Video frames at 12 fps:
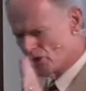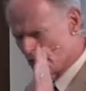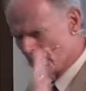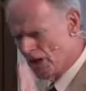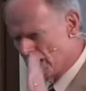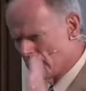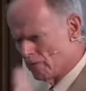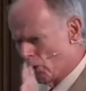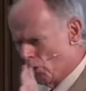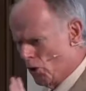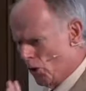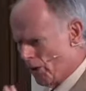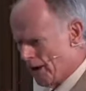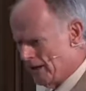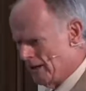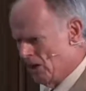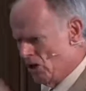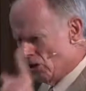the King of glory?
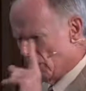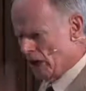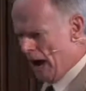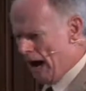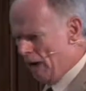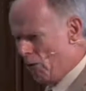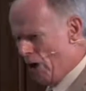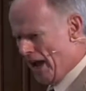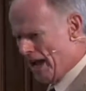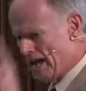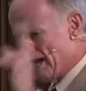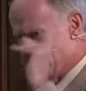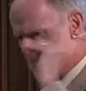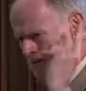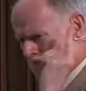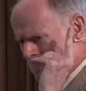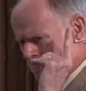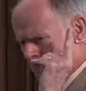Yahweh,
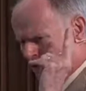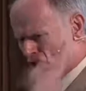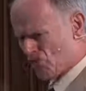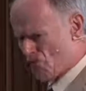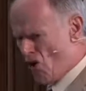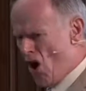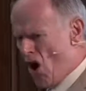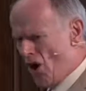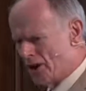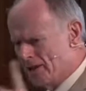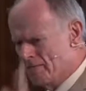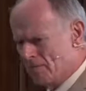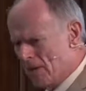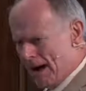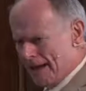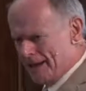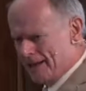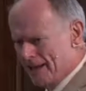strong and
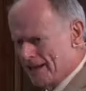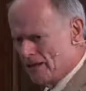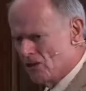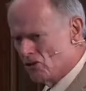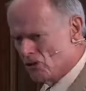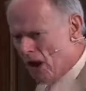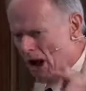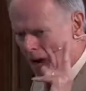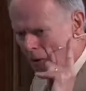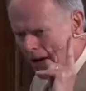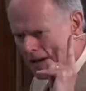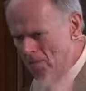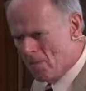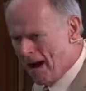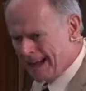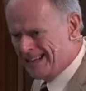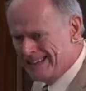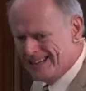mighty. Yahweh,
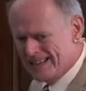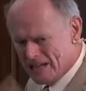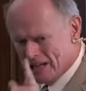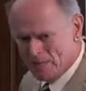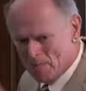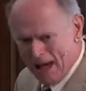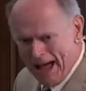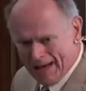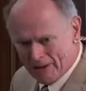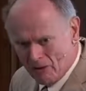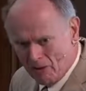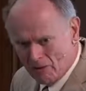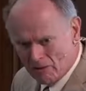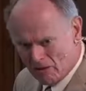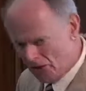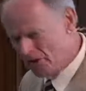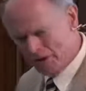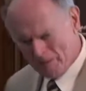mighty in battle.
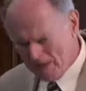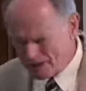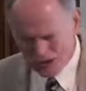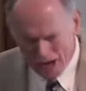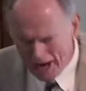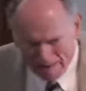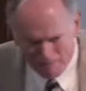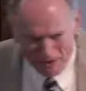Are you going to be ashamed